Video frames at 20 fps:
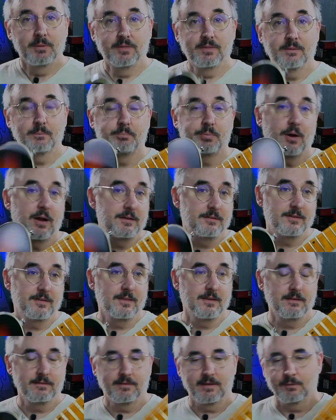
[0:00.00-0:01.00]
but the price
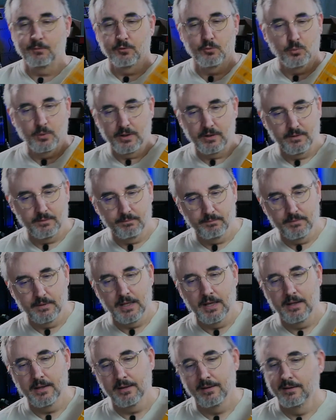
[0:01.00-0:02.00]
of these, it was weird.
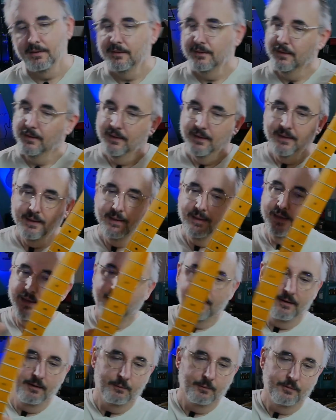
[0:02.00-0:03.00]

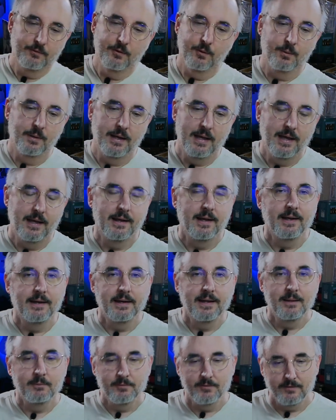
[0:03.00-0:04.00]
I don't know what's going
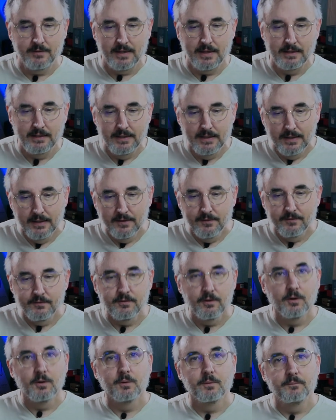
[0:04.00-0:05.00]
on Amazon.
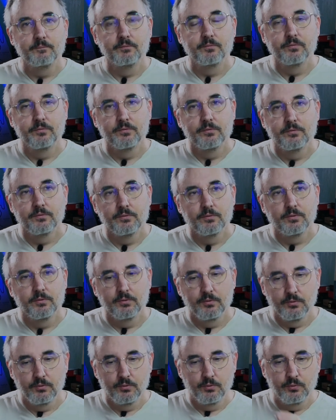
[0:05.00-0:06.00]
So
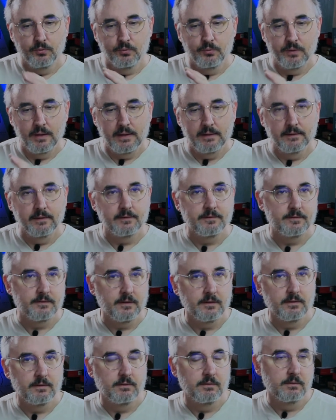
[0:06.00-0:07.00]
they
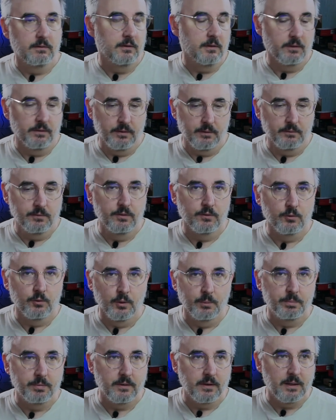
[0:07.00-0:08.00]
listed, you know, the
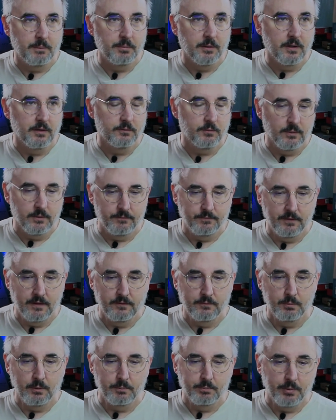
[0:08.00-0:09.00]
group that I belong to on
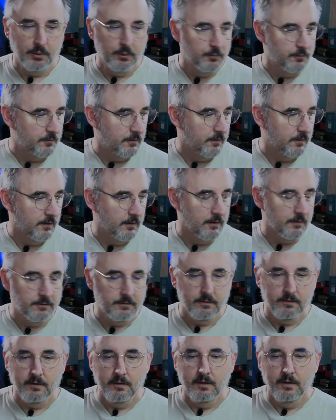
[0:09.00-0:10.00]
Facebook posted
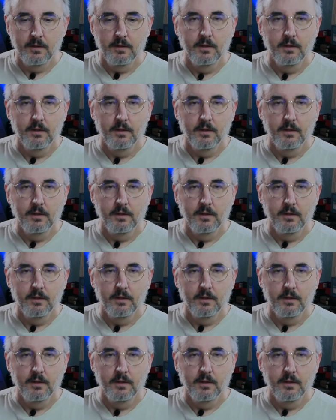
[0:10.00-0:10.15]
this.